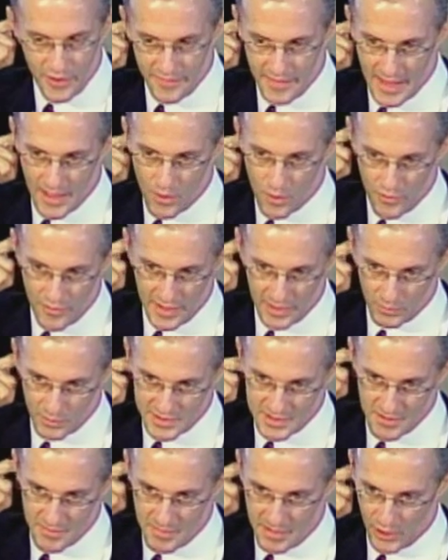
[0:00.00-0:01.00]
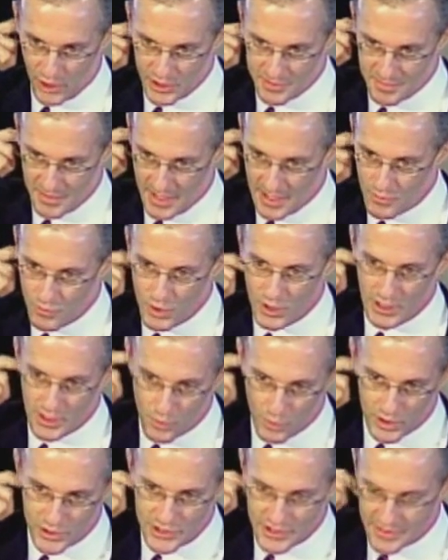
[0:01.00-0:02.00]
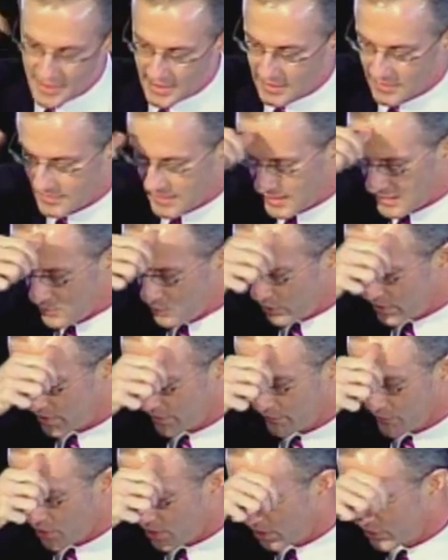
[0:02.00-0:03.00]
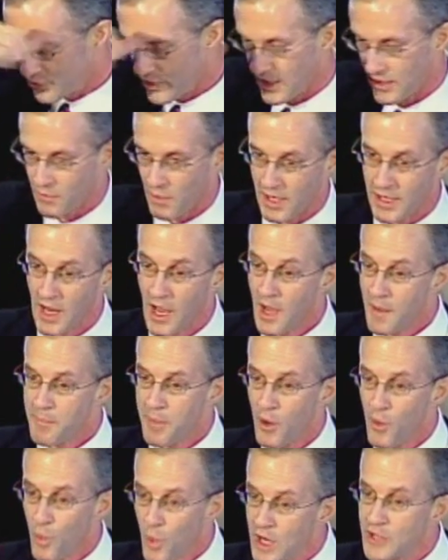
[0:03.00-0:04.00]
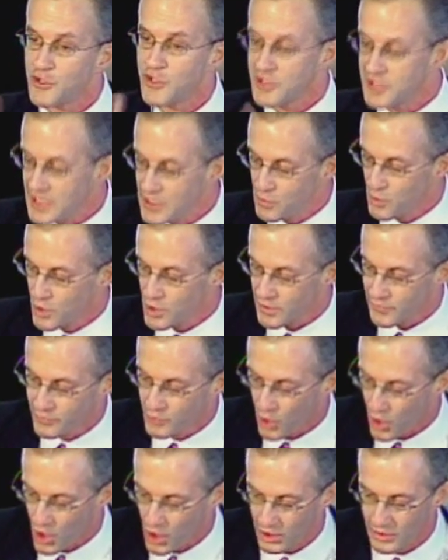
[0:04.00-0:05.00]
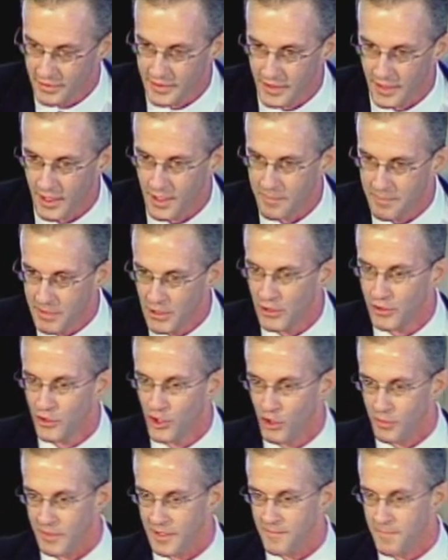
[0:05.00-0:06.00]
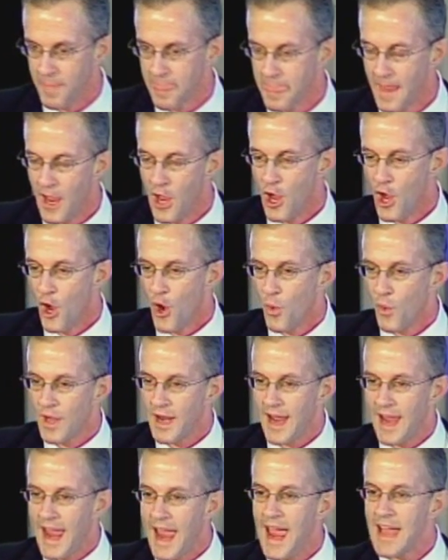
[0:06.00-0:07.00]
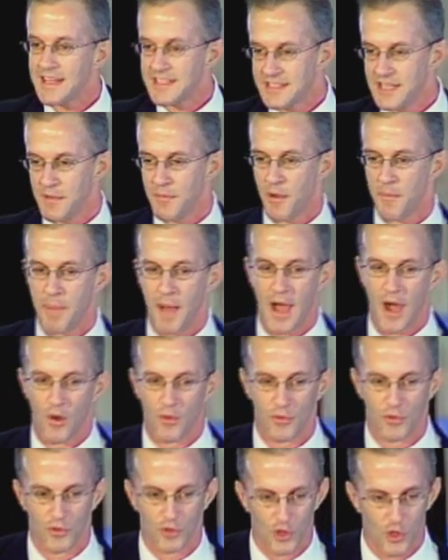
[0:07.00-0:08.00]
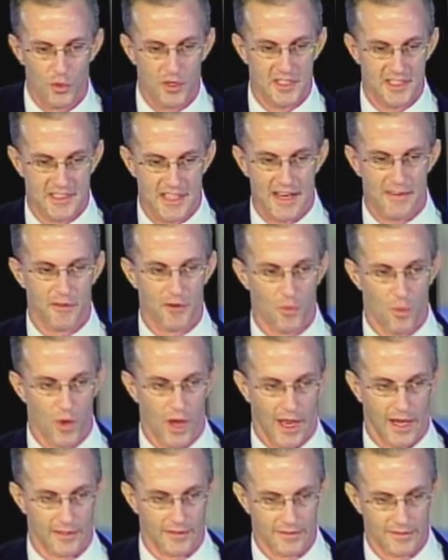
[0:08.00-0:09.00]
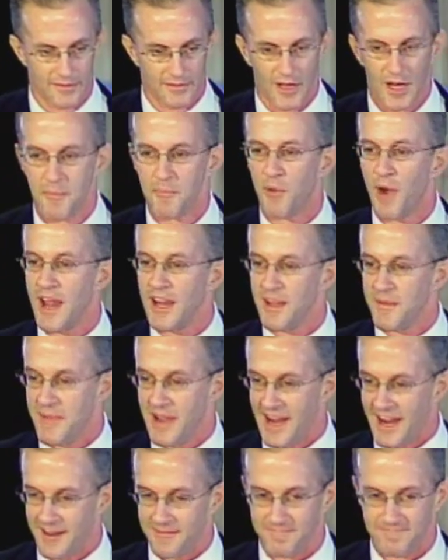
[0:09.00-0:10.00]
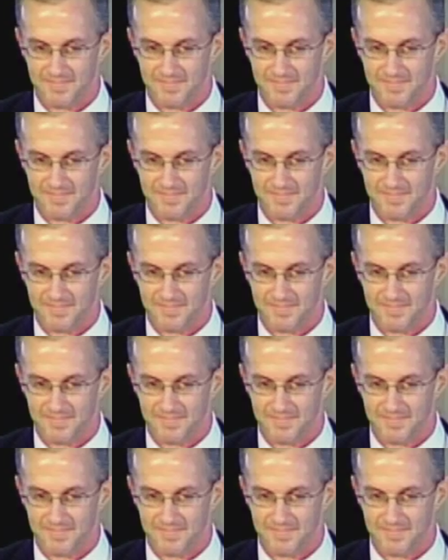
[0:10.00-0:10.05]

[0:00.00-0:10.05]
that whole thing was an embarrassment and really wishes that he wouldn't have called Jack White, but wishes he would have called Bill Newman. When I asked him about Louis Stephen Witt, Umbrella Man,